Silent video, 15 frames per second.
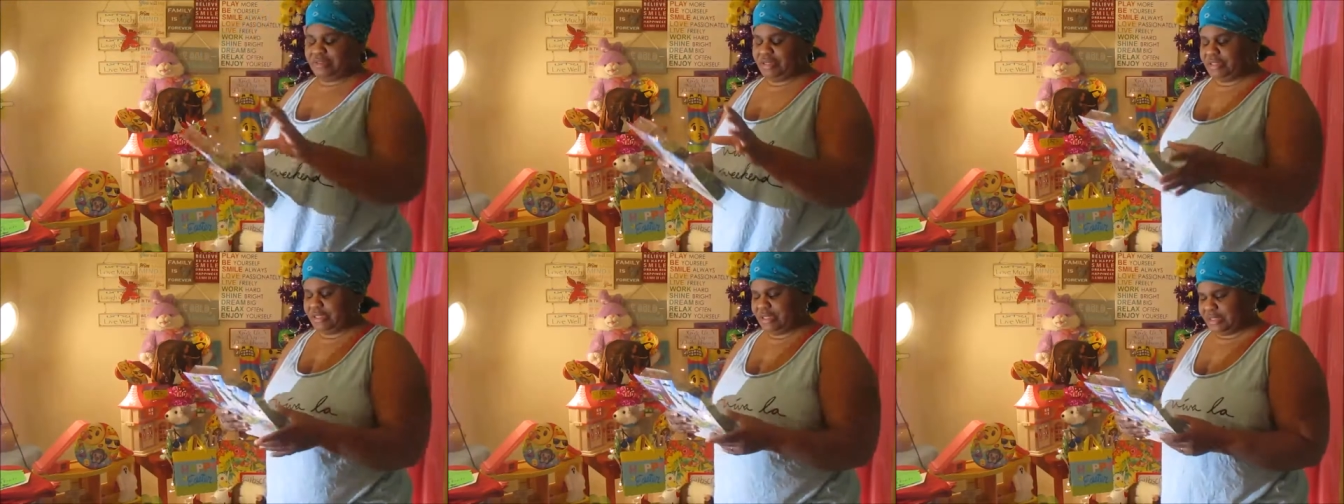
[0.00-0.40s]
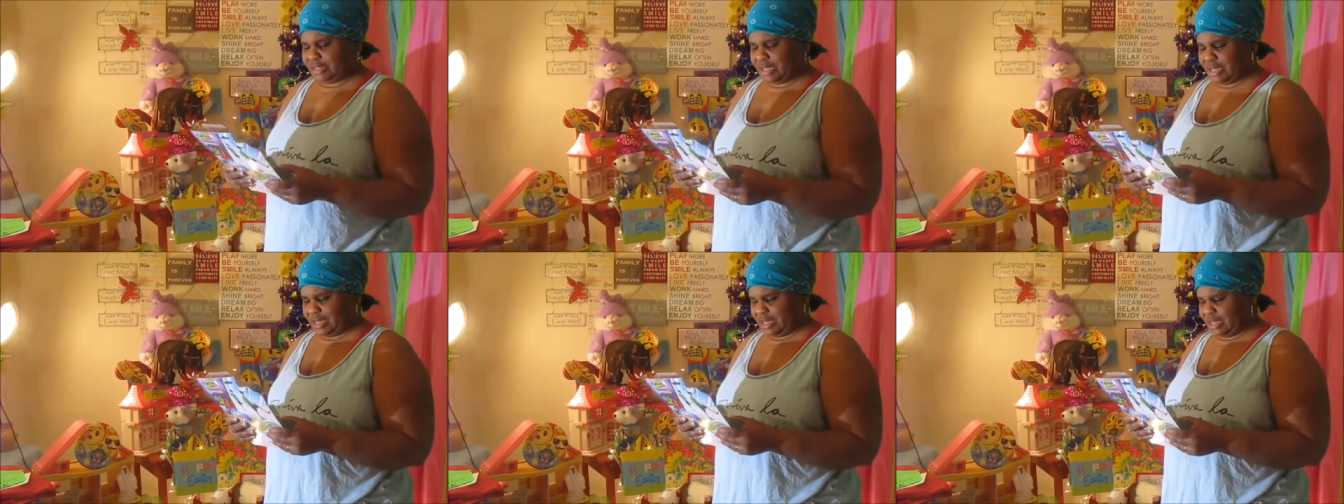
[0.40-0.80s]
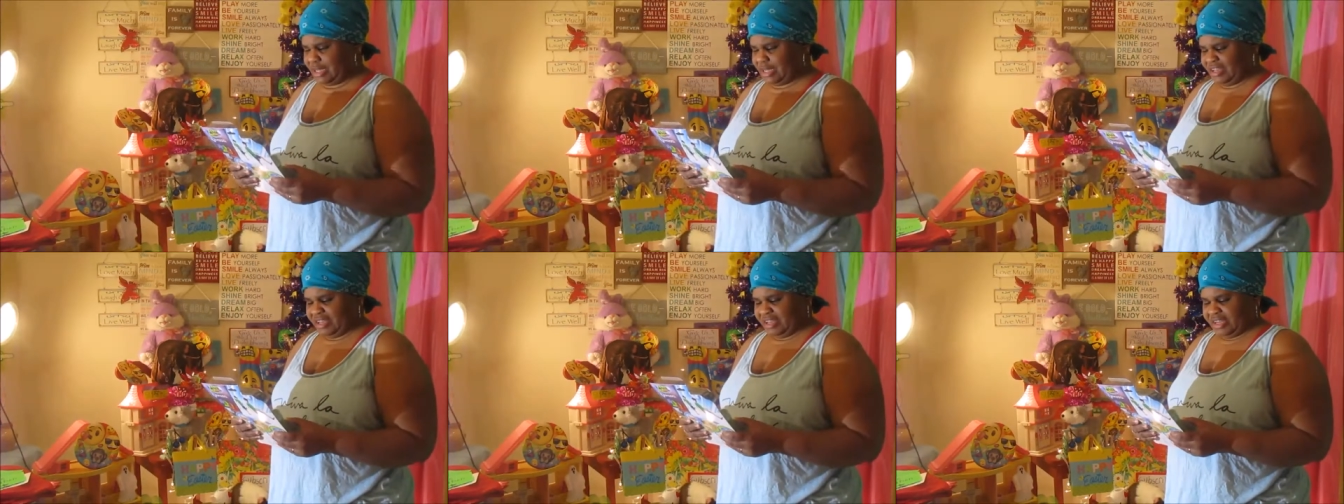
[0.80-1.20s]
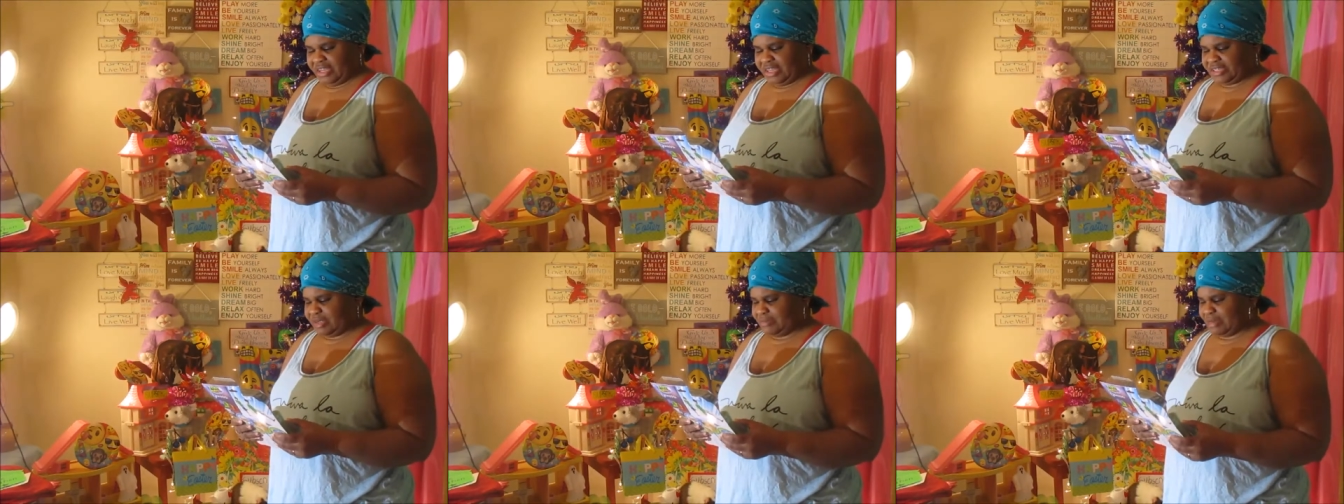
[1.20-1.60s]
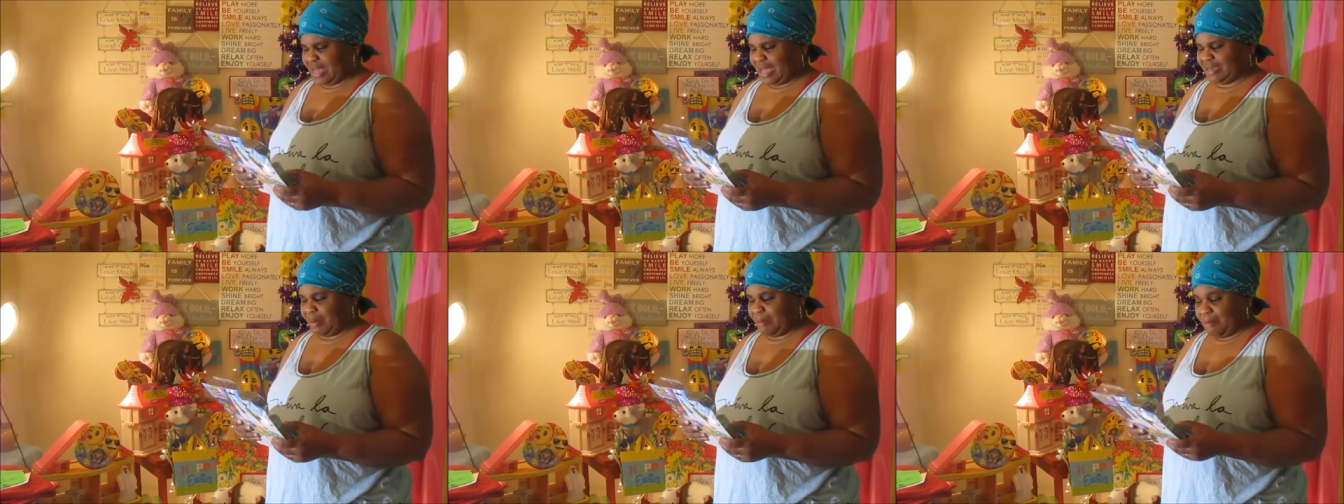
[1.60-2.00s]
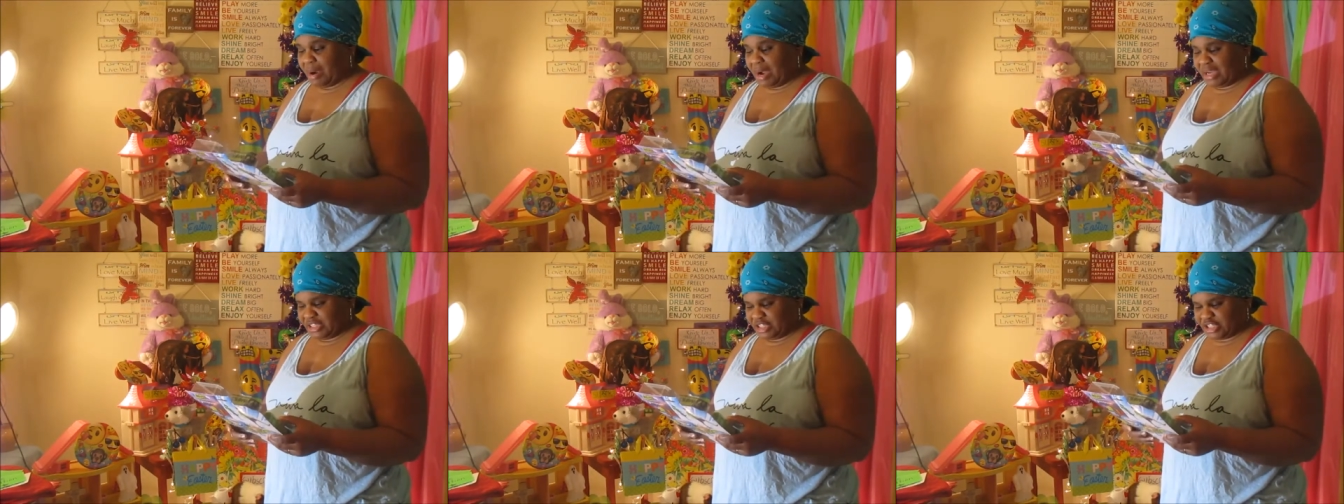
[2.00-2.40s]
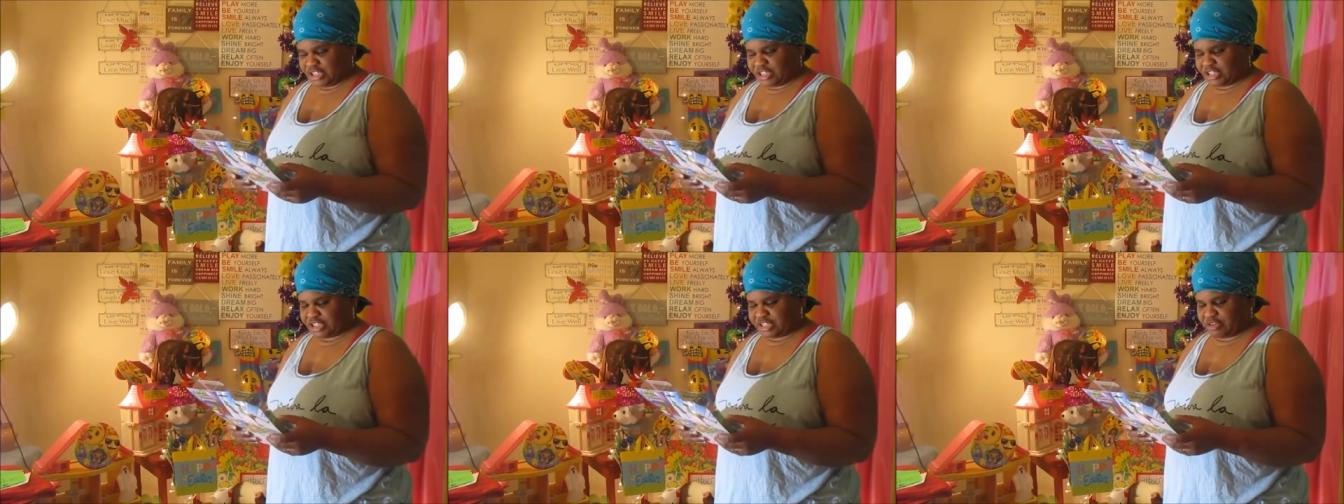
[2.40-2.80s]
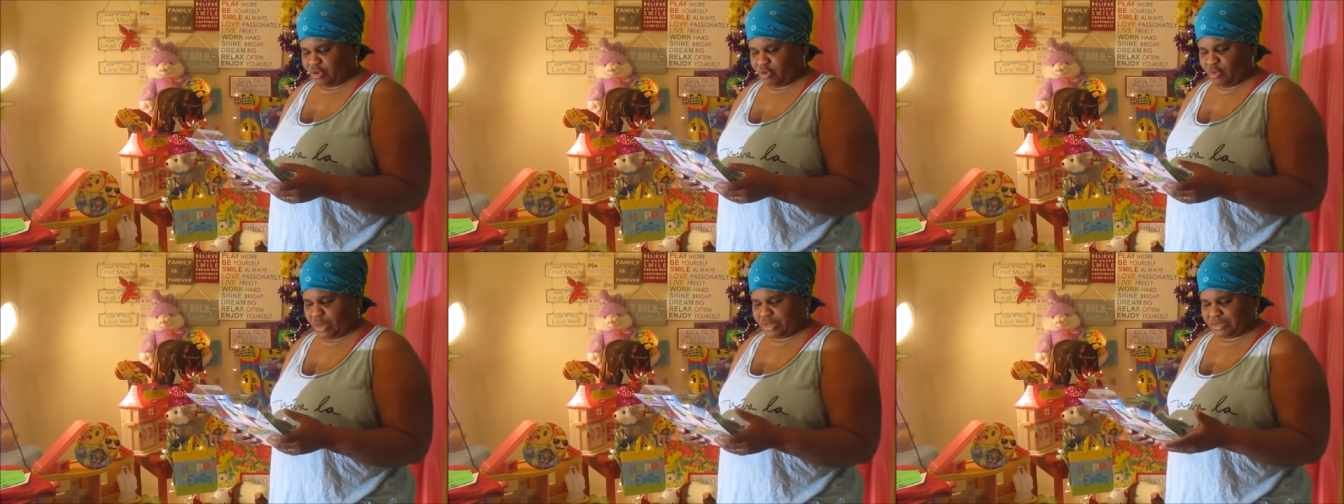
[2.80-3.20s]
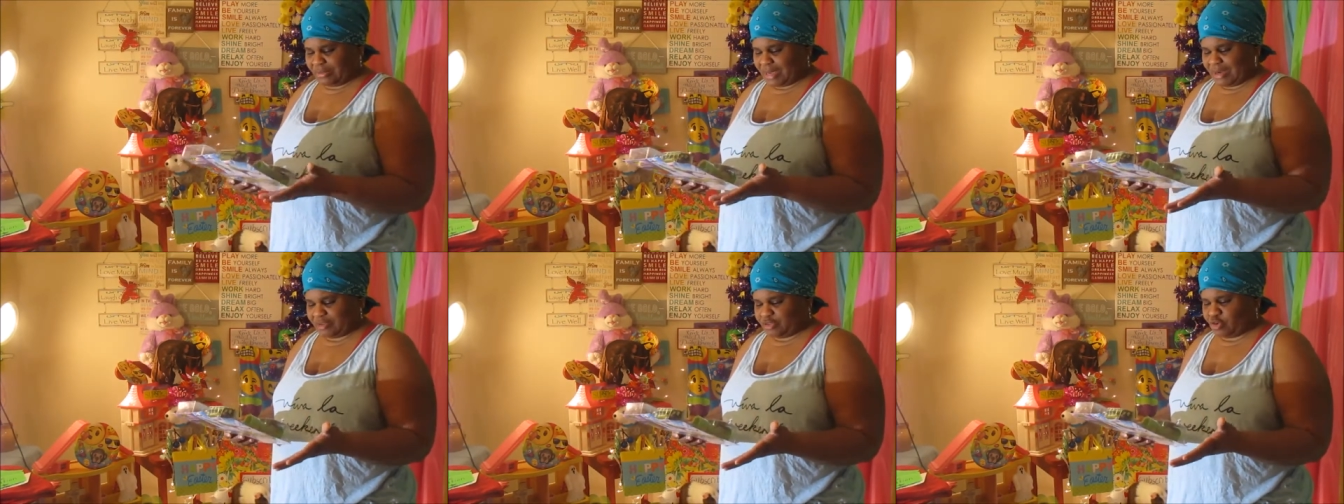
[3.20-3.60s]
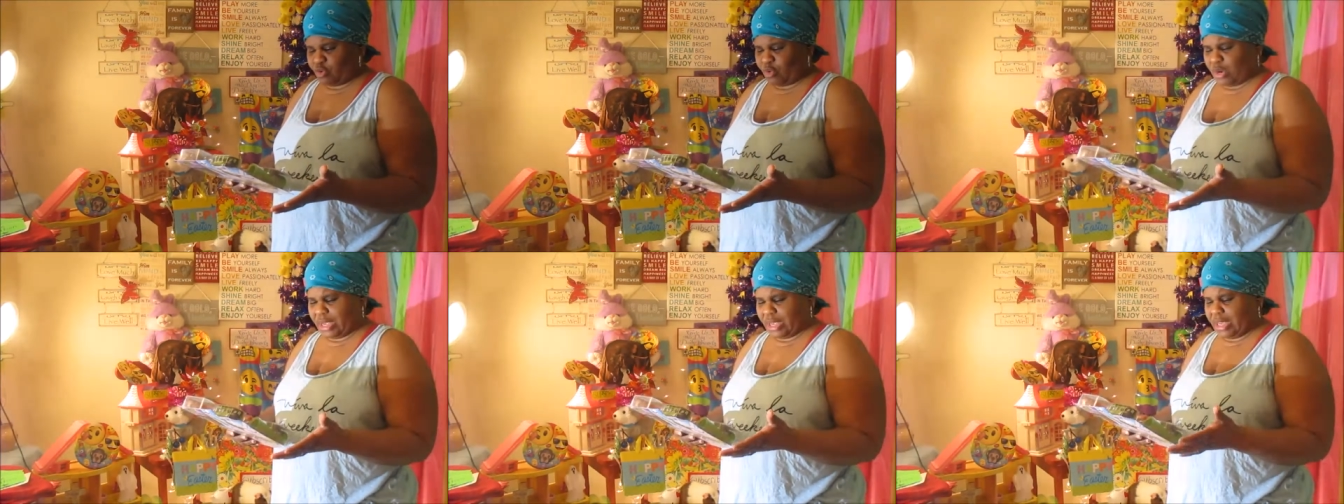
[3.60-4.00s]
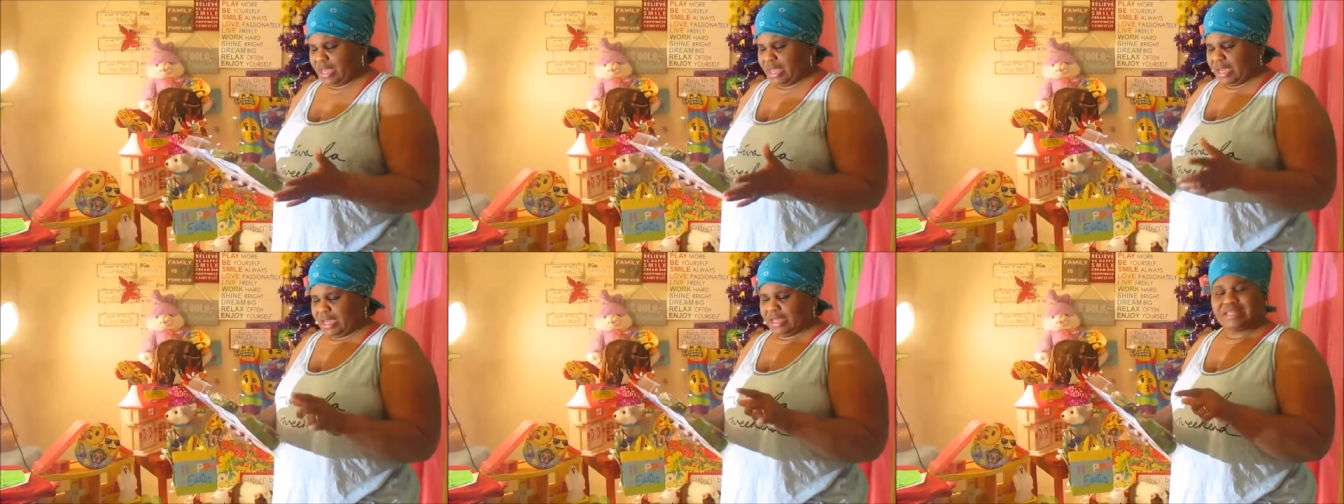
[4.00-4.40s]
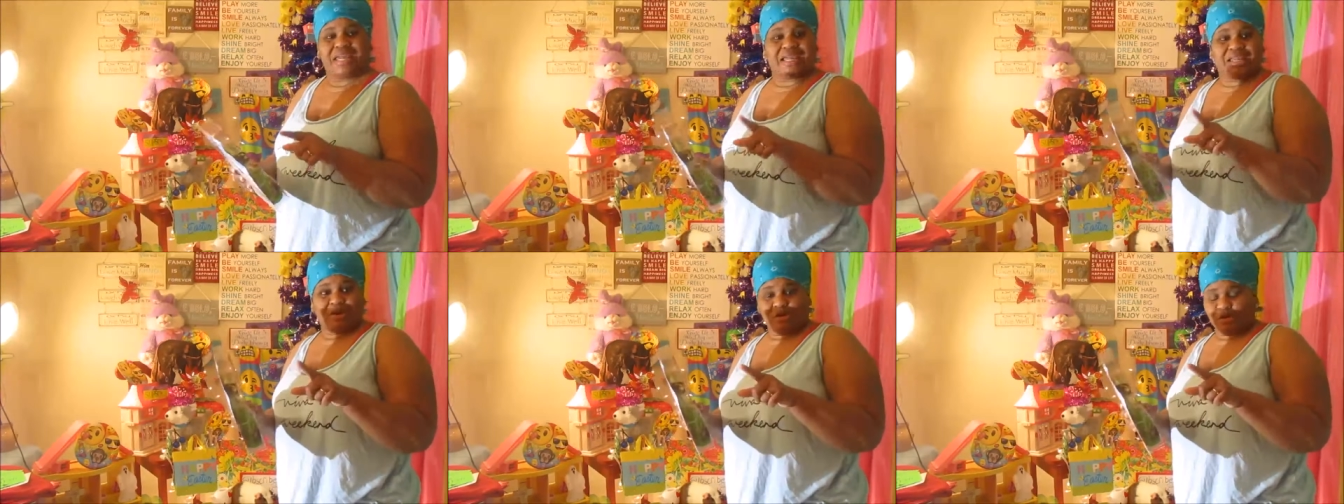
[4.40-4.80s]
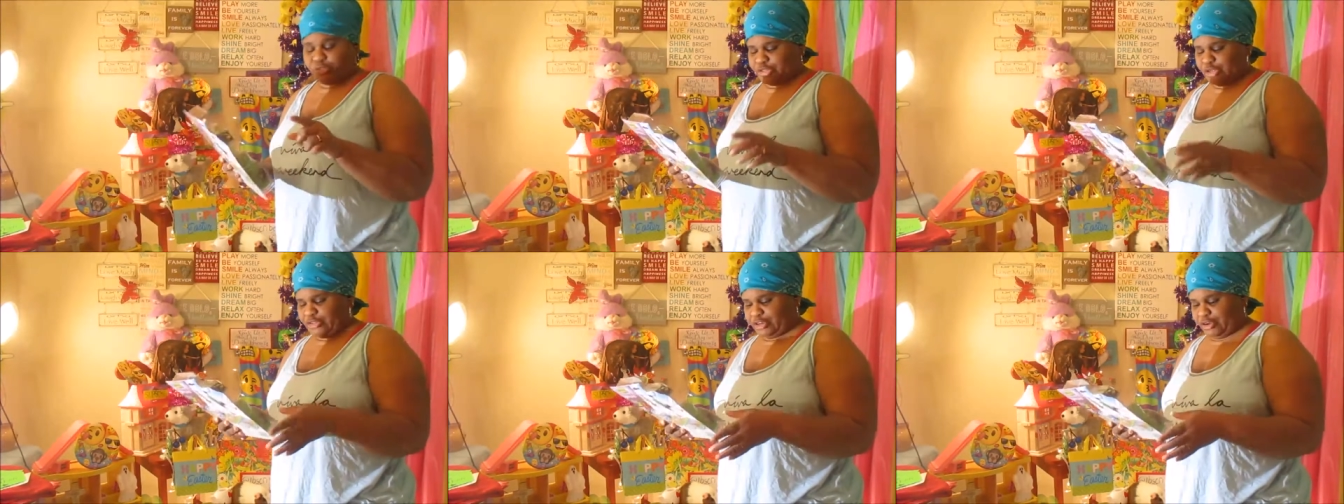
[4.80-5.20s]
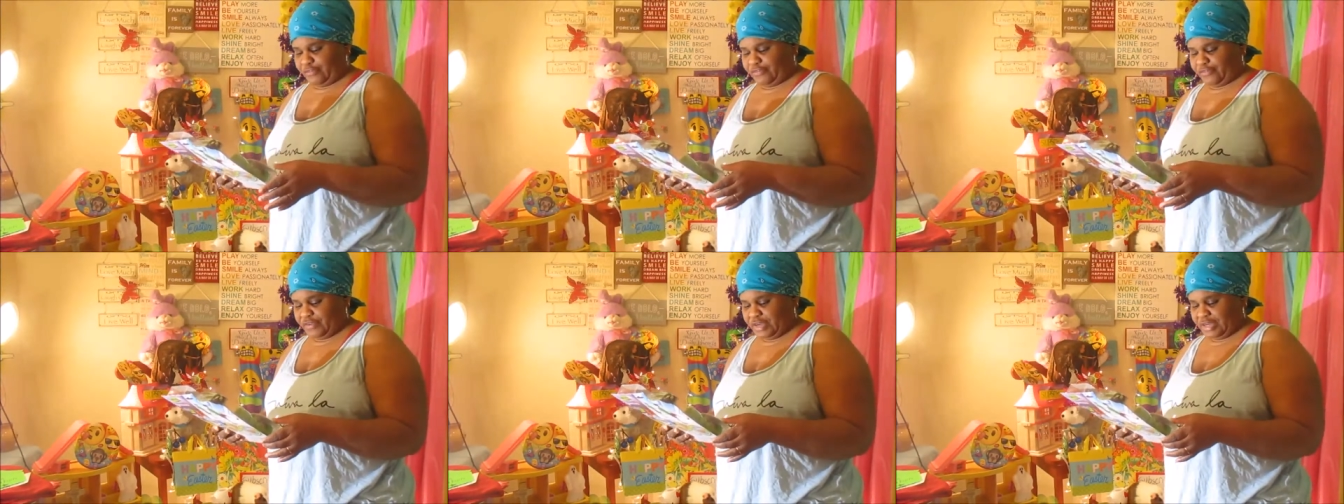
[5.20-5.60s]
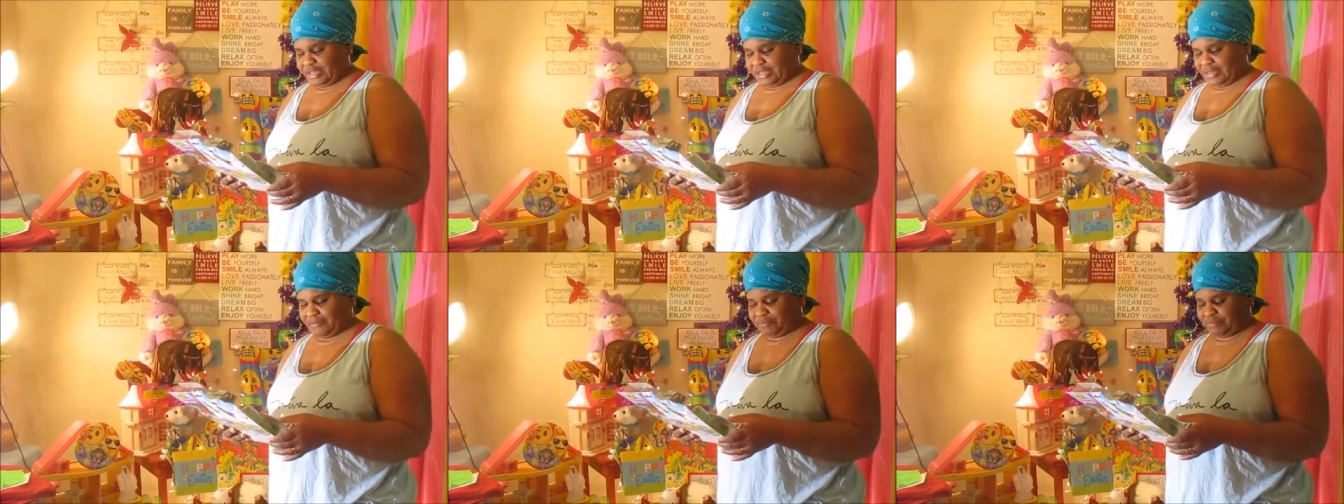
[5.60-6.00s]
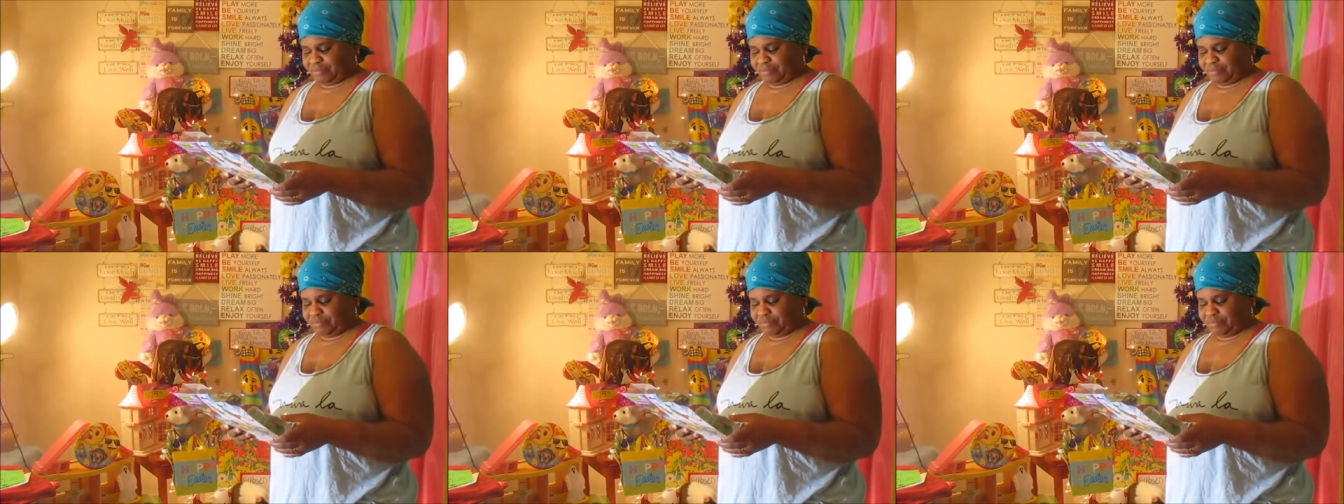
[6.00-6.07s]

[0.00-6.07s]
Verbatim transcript: this is a some kind of mush toy, some kind of toy that goes on your foot.